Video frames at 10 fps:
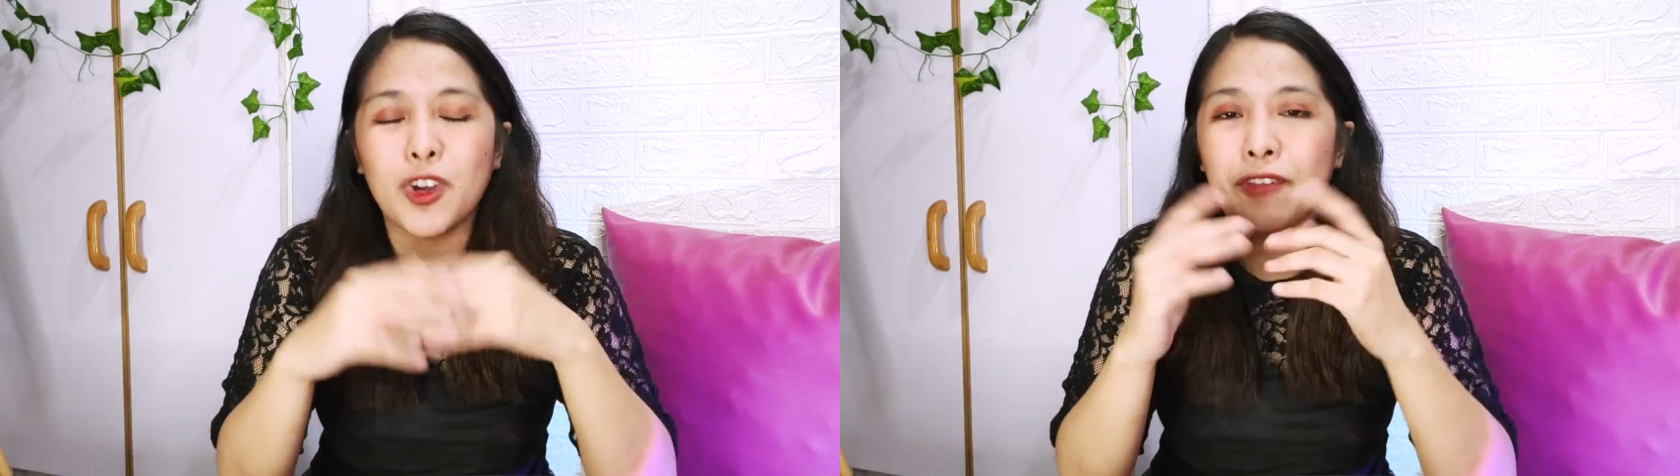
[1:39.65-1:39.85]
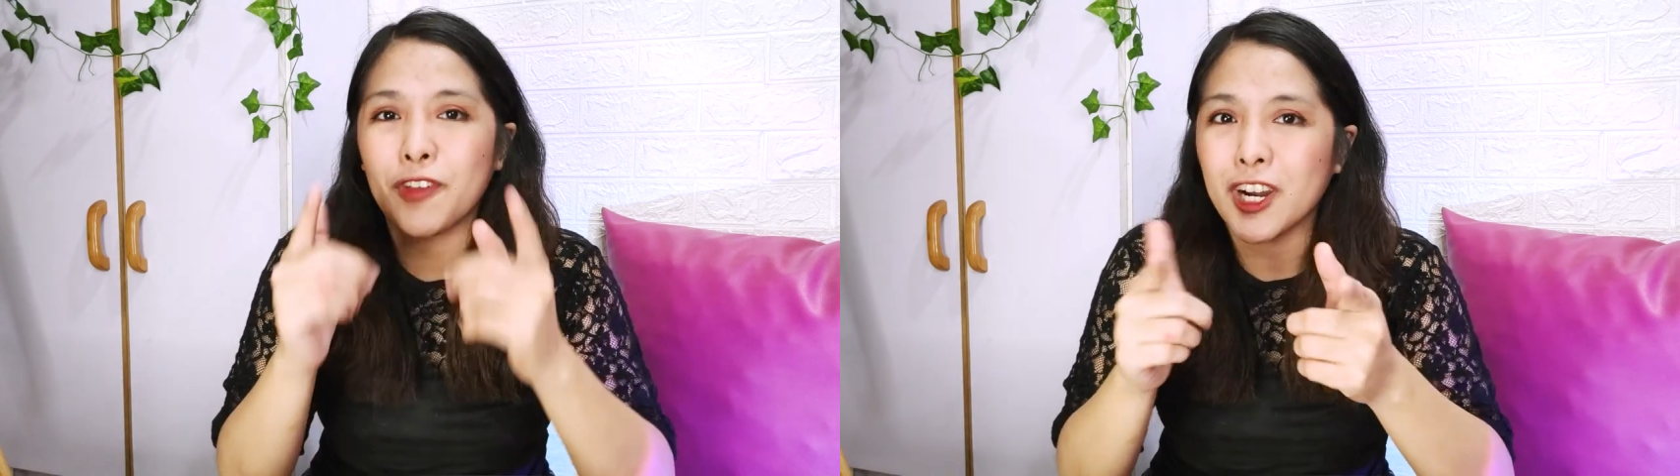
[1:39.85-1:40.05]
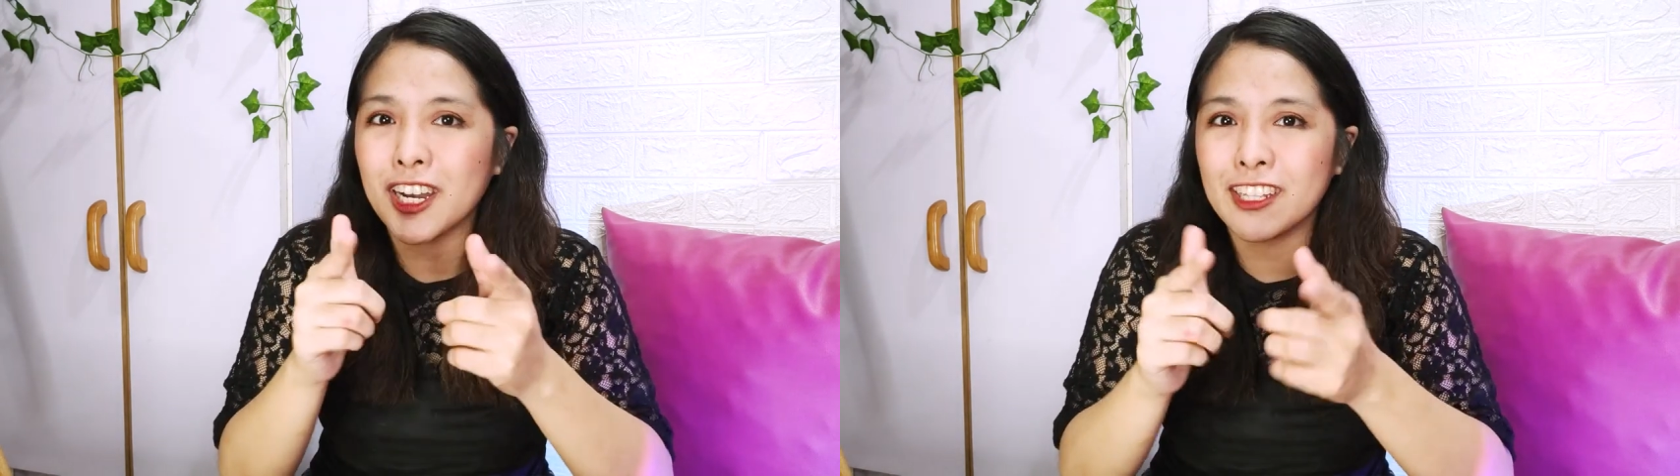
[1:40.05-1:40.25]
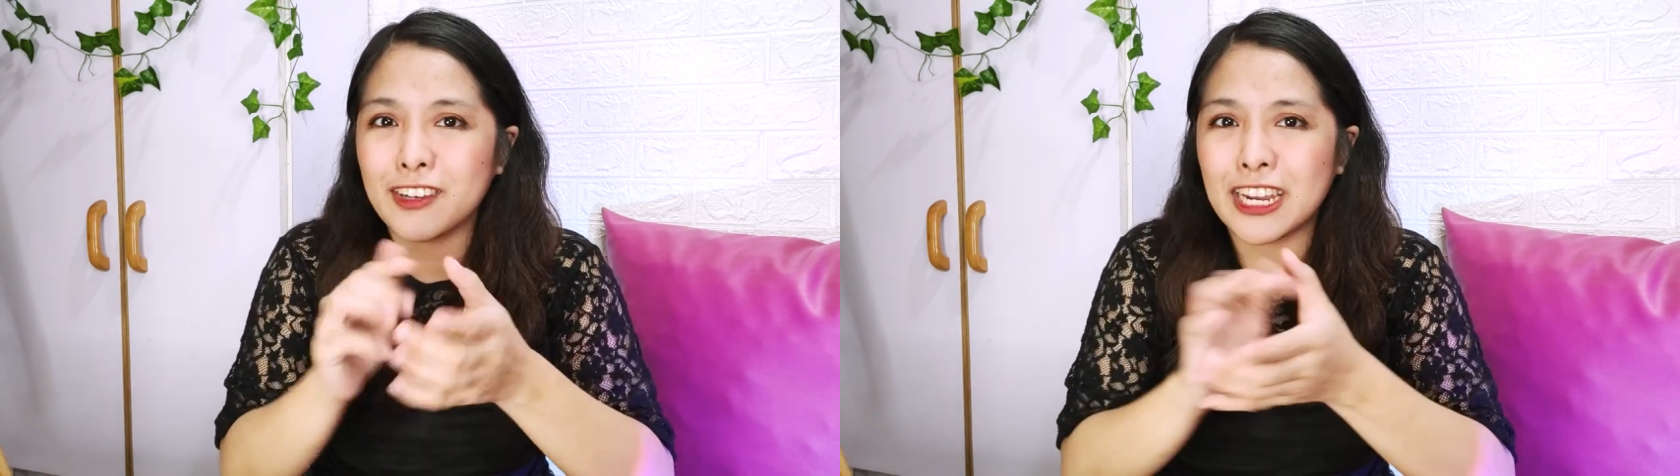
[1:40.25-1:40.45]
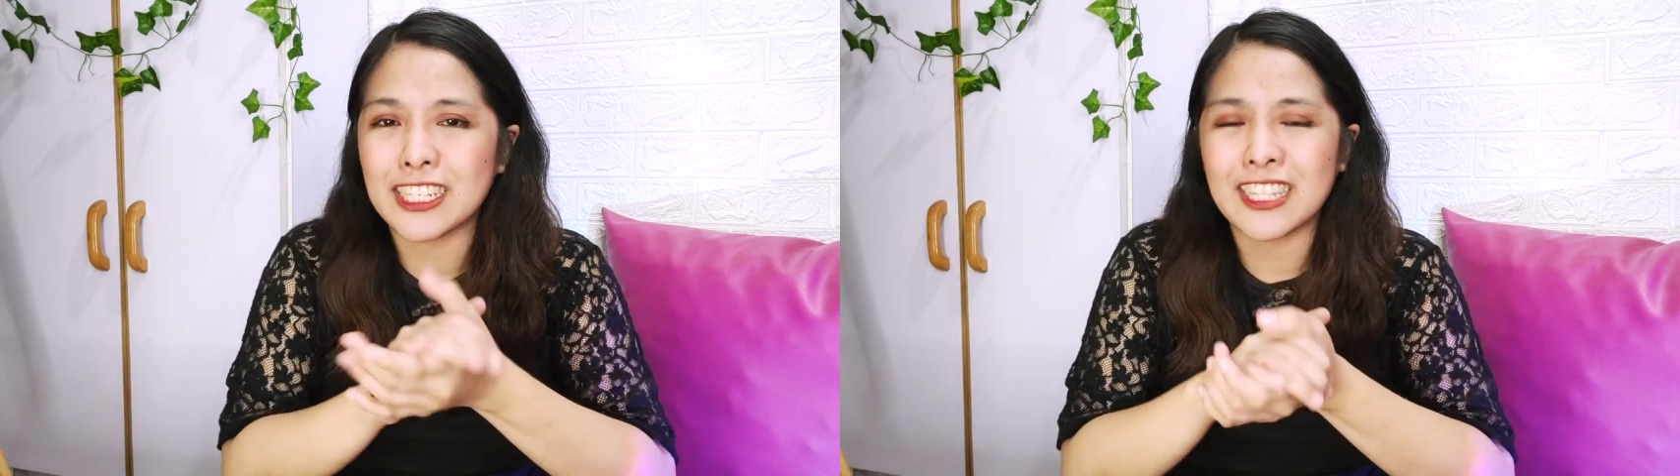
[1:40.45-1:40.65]
So if you are
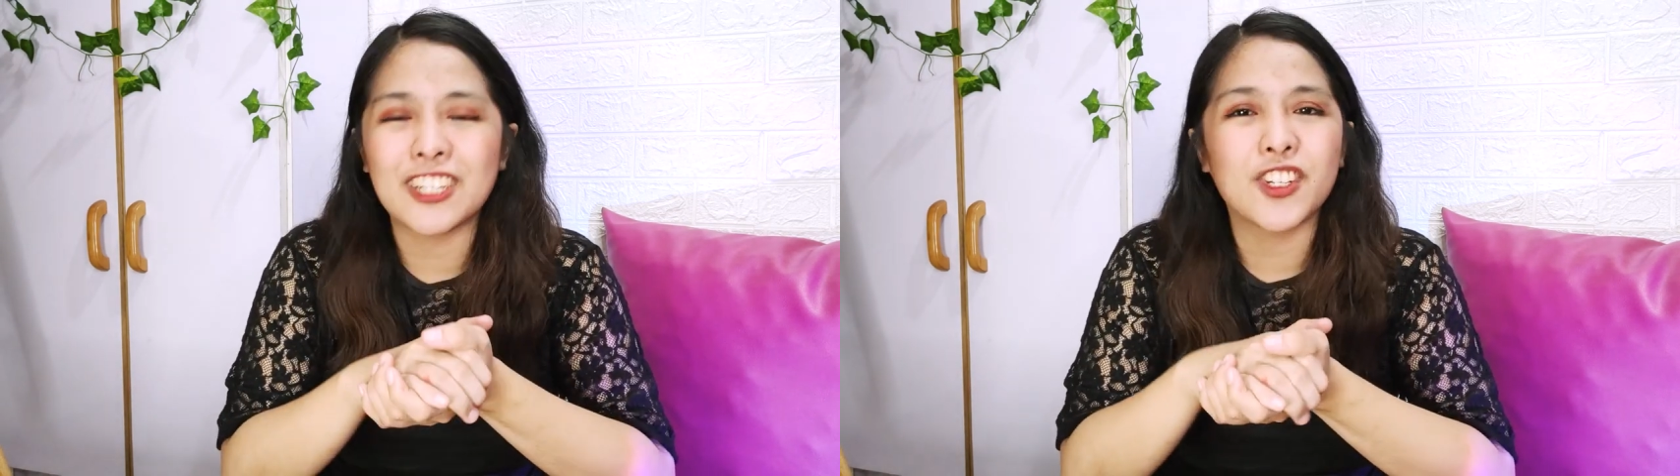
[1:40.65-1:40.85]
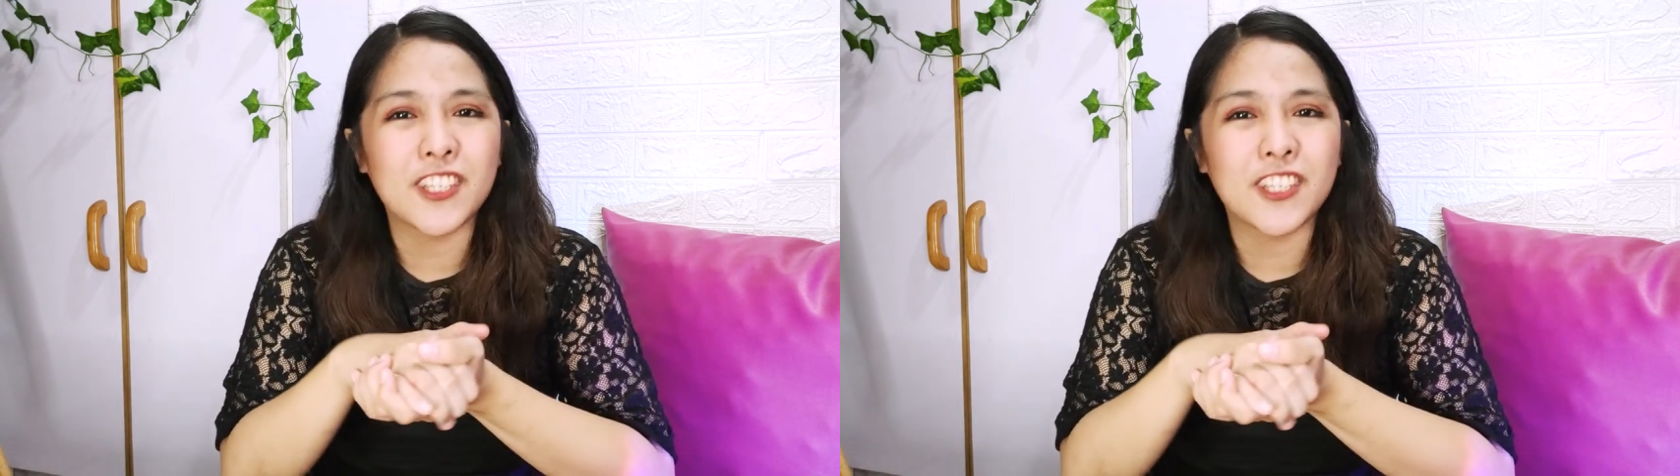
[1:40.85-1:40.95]
interested,